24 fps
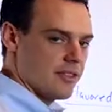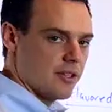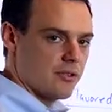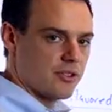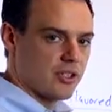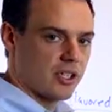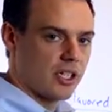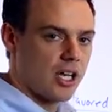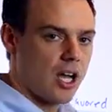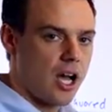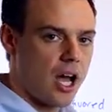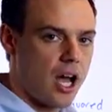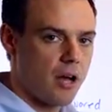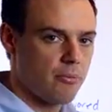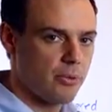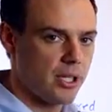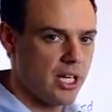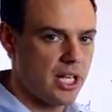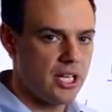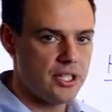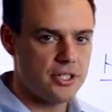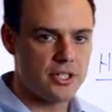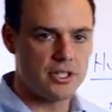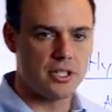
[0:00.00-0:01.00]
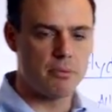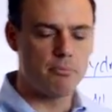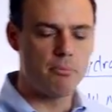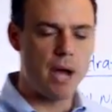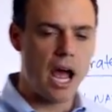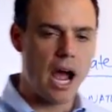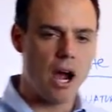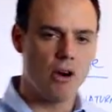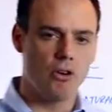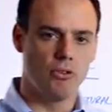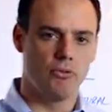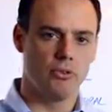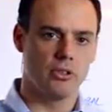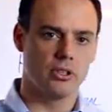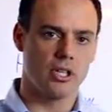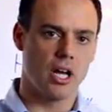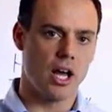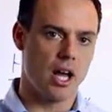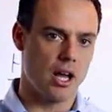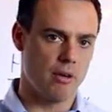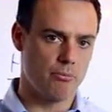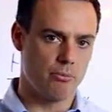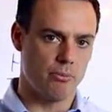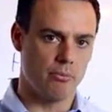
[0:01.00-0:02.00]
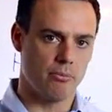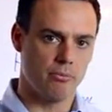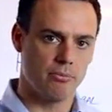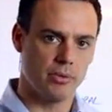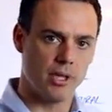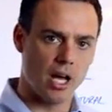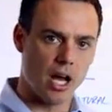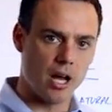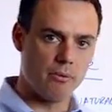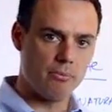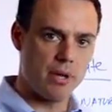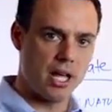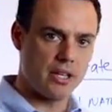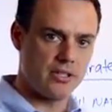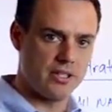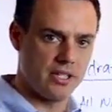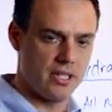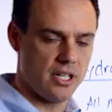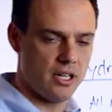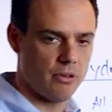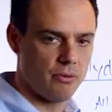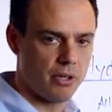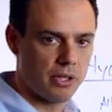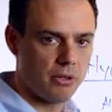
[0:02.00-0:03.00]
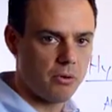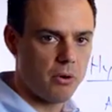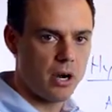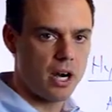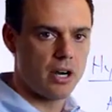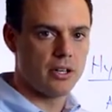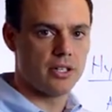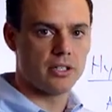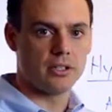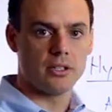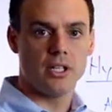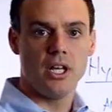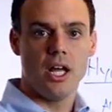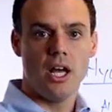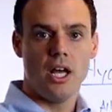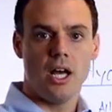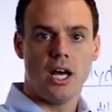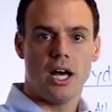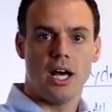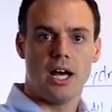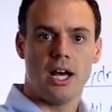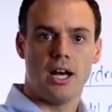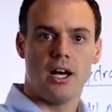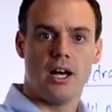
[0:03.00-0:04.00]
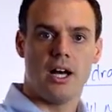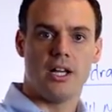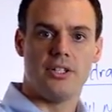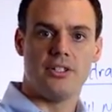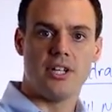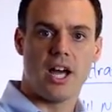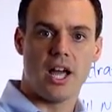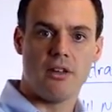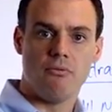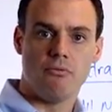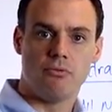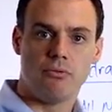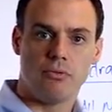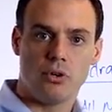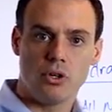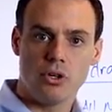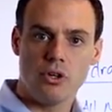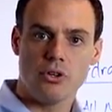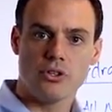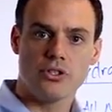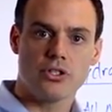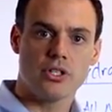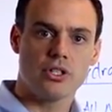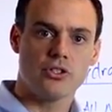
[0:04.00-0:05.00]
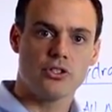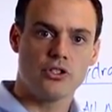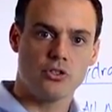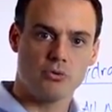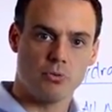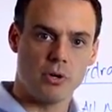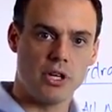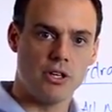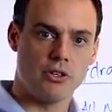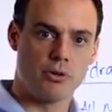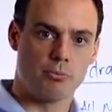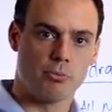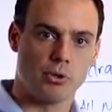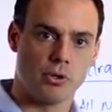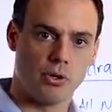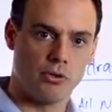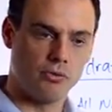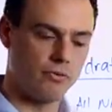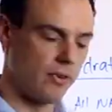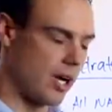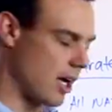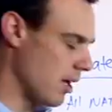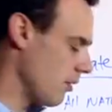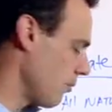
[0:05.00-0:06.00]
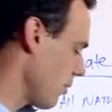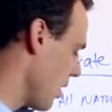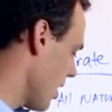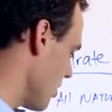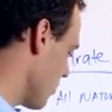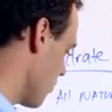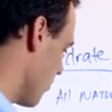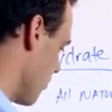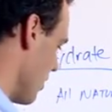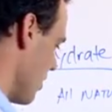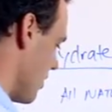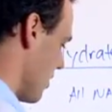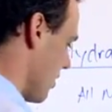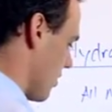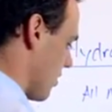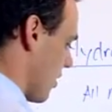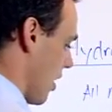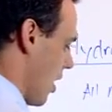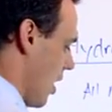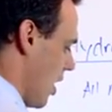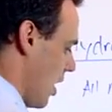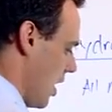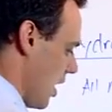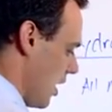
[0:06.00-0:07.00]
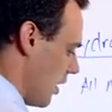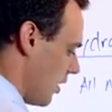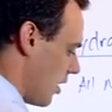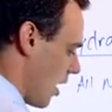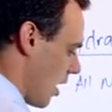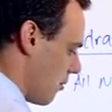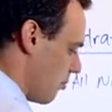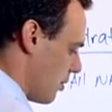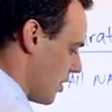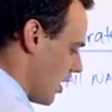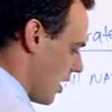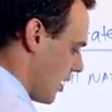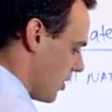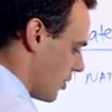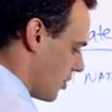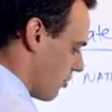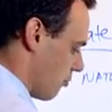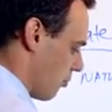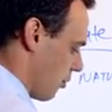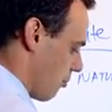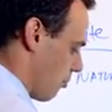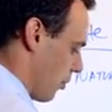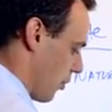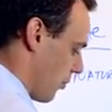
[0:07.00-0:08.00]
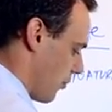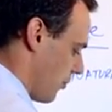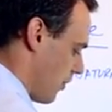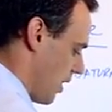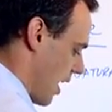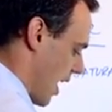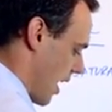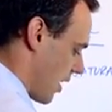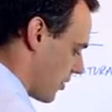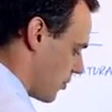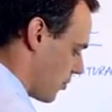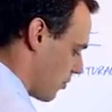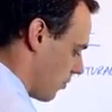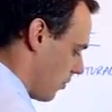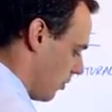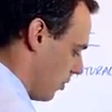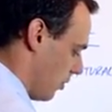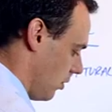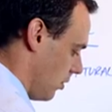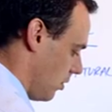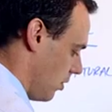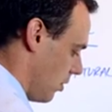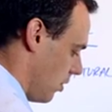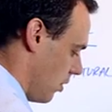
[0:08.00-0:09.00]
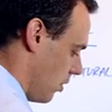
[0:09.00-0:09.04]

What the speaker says: there's a combination. The powerful compounds in here required a diverse sweetener profile, right? So this is in combination with both natural